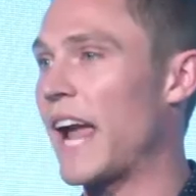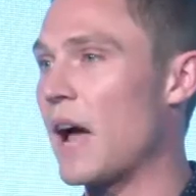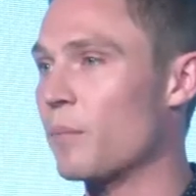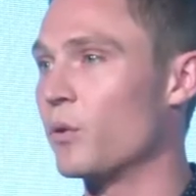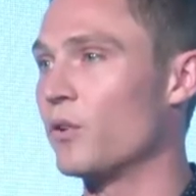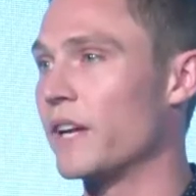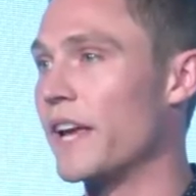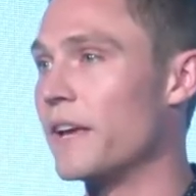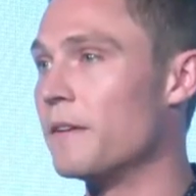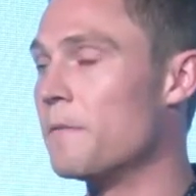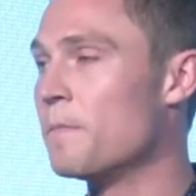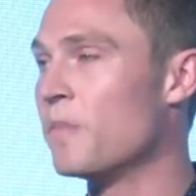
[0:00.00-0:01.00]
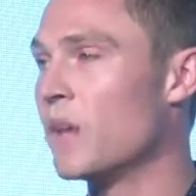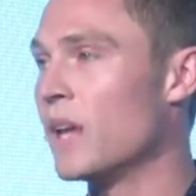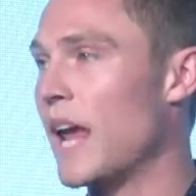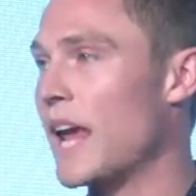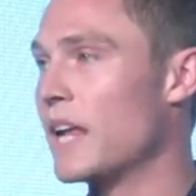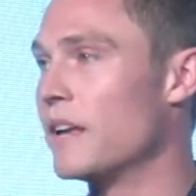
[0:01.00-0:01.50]
capital gain
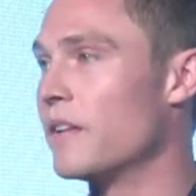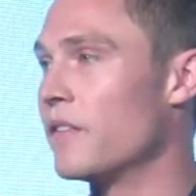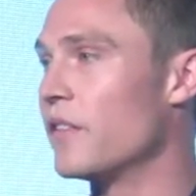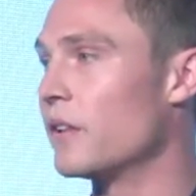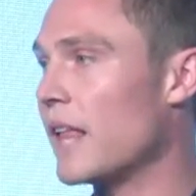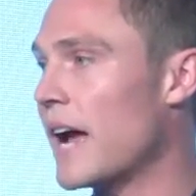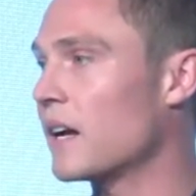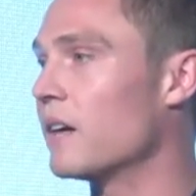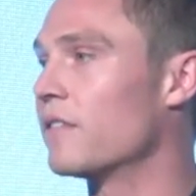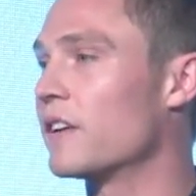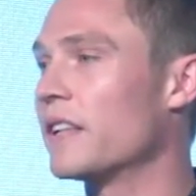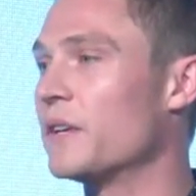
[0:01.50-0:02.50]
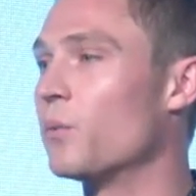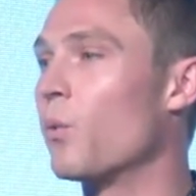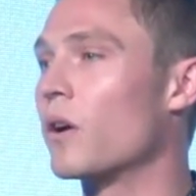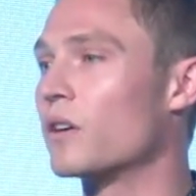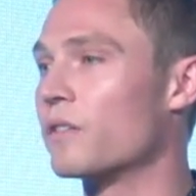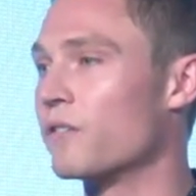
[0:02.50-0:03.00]
and the lack of clean
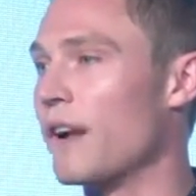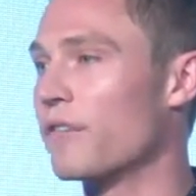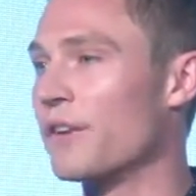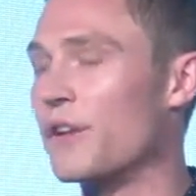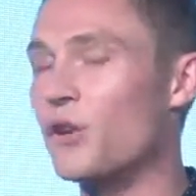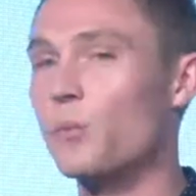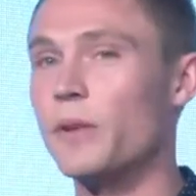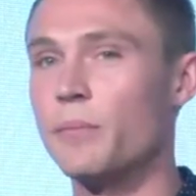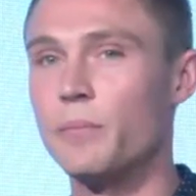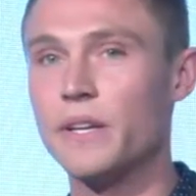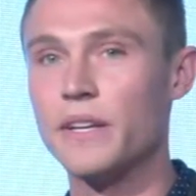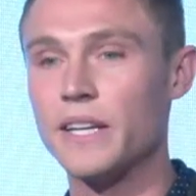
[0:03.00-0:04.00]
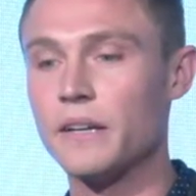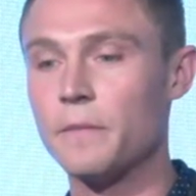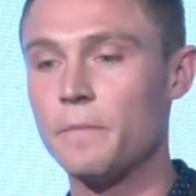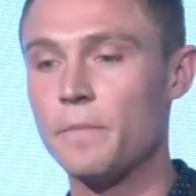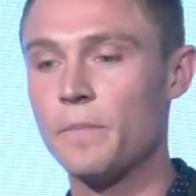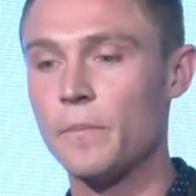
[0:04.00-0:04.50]
water for every human being.
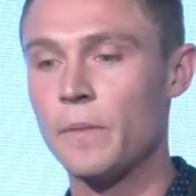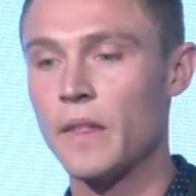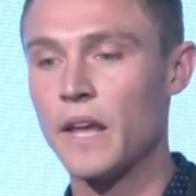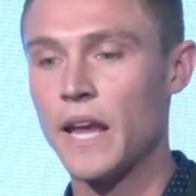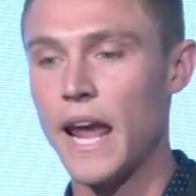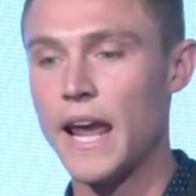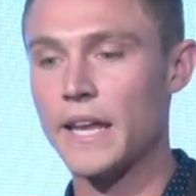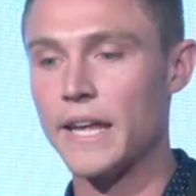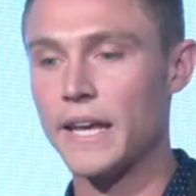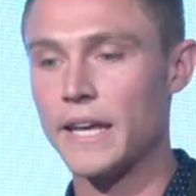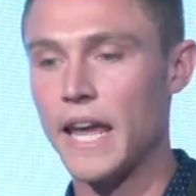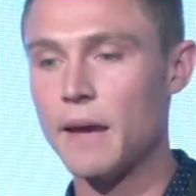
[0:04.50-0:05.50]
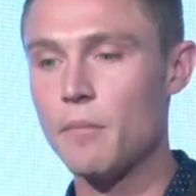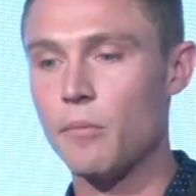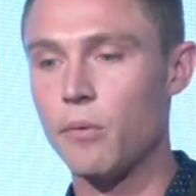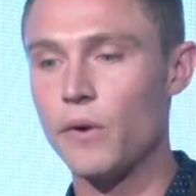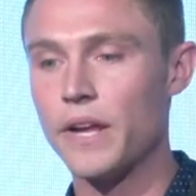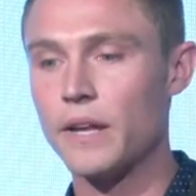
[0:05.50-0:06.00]
And it came
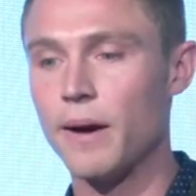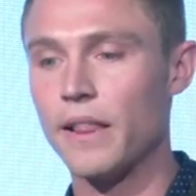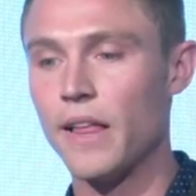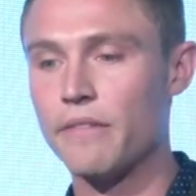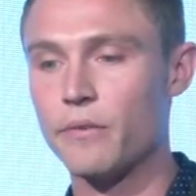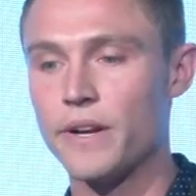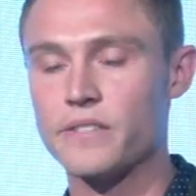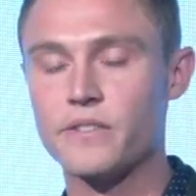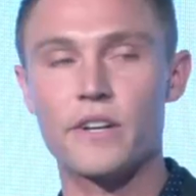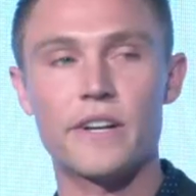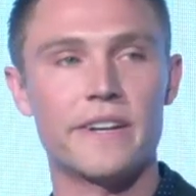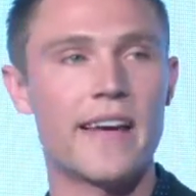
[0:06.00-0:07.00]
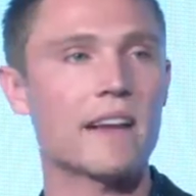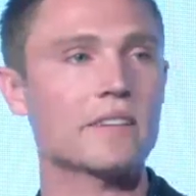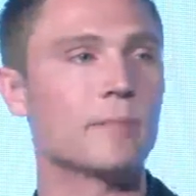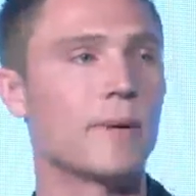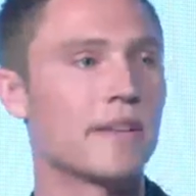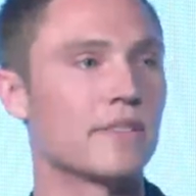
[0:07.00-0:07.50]
a point in my life where I started to
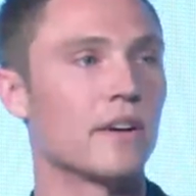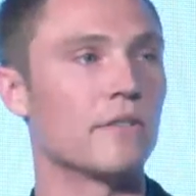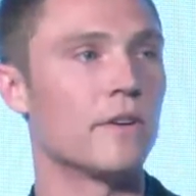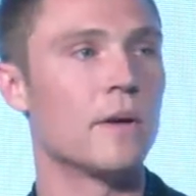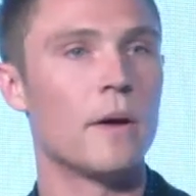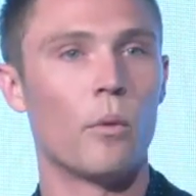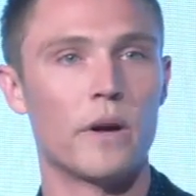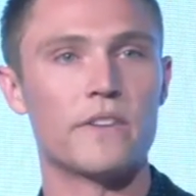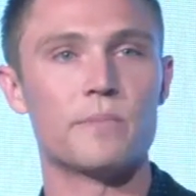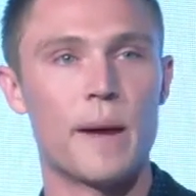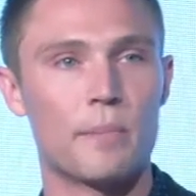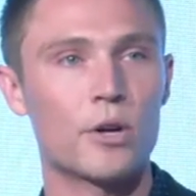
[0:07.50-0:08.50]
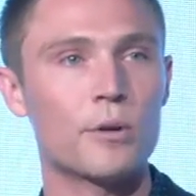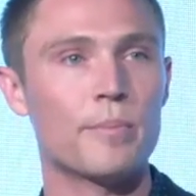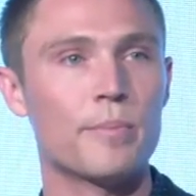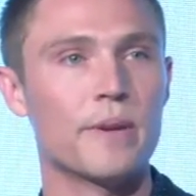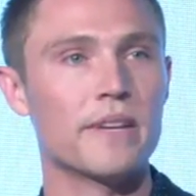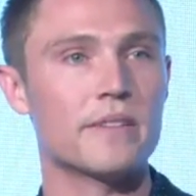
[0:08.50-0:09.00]
ask myself, what is my
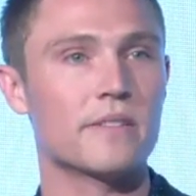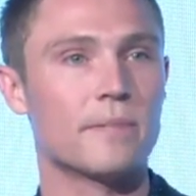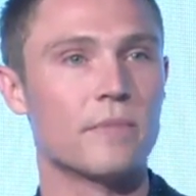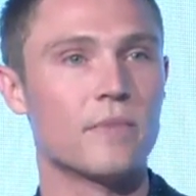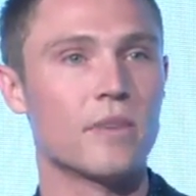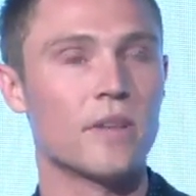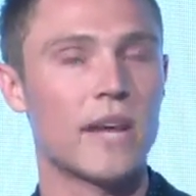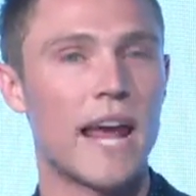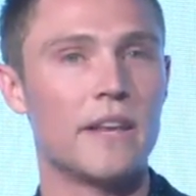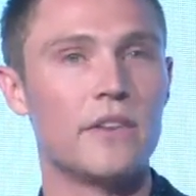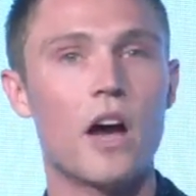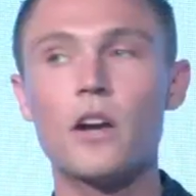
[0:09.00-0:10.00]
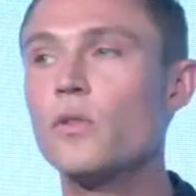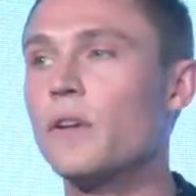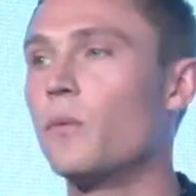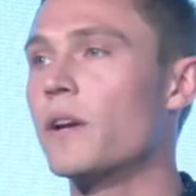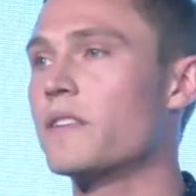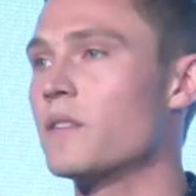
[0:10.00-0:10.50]
purpose? And not
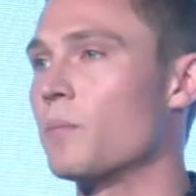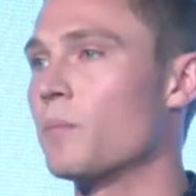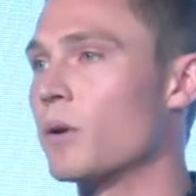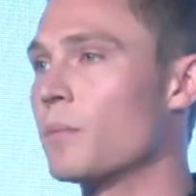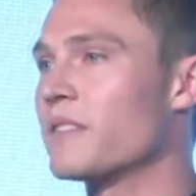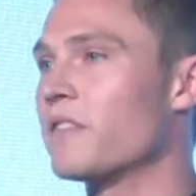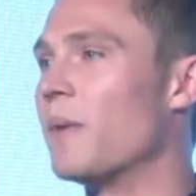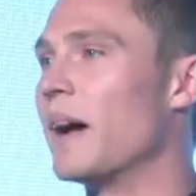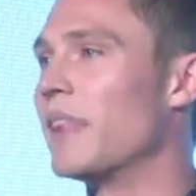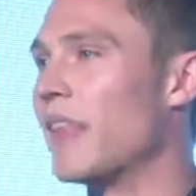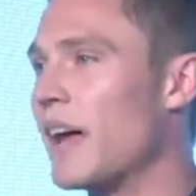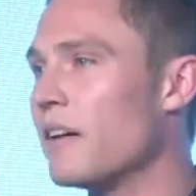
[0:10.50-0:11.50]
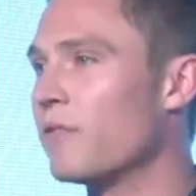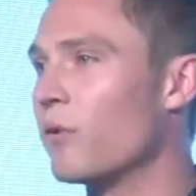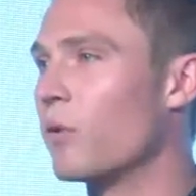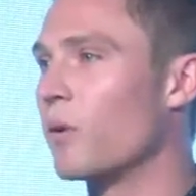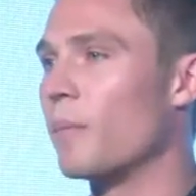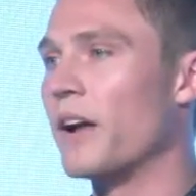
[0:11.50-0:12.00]
only what is the purpose of my life
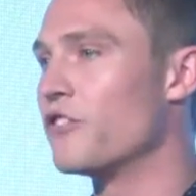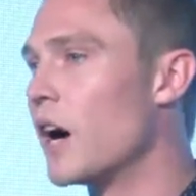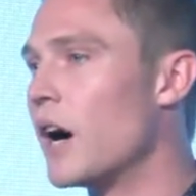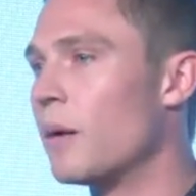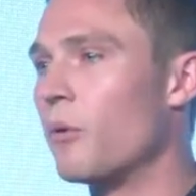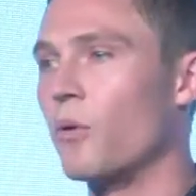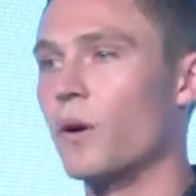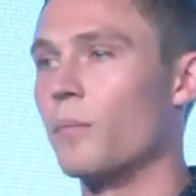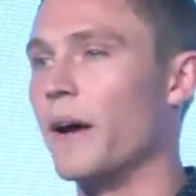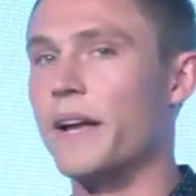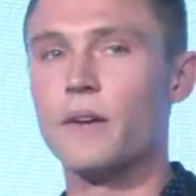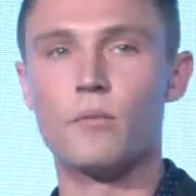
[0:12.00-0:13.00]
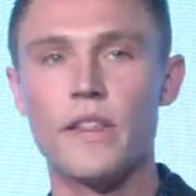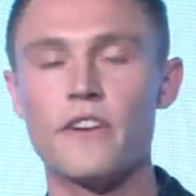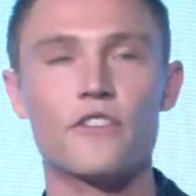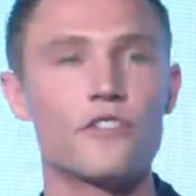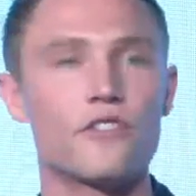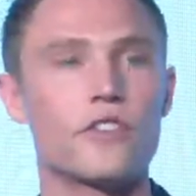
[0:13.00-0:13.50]
or my job or my
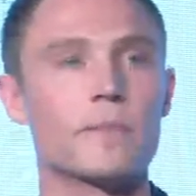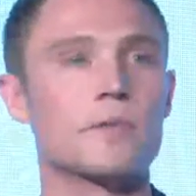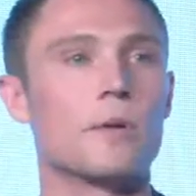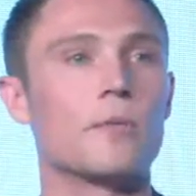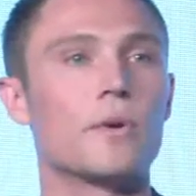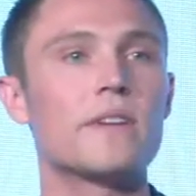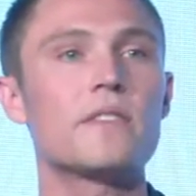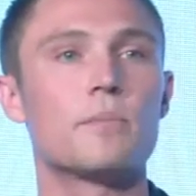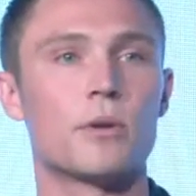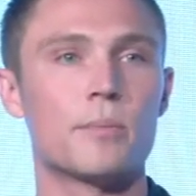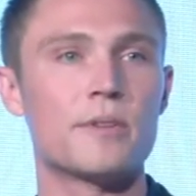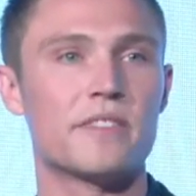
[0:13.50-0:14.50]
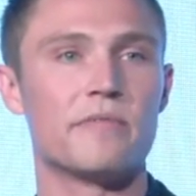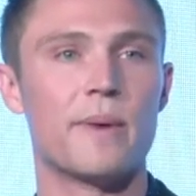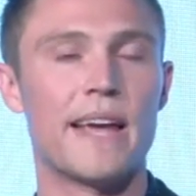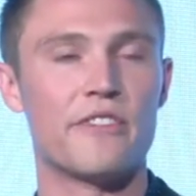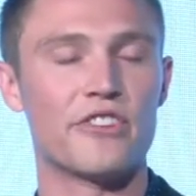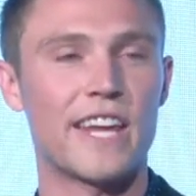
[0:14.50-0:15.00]
relationships, but what is the purpose of
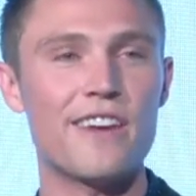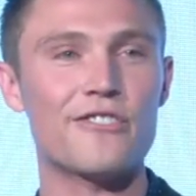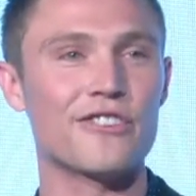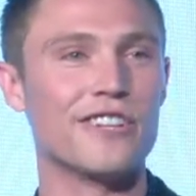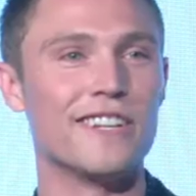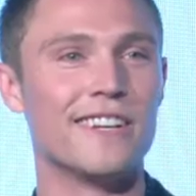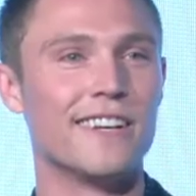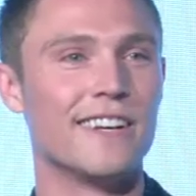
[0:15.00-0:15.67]
my education?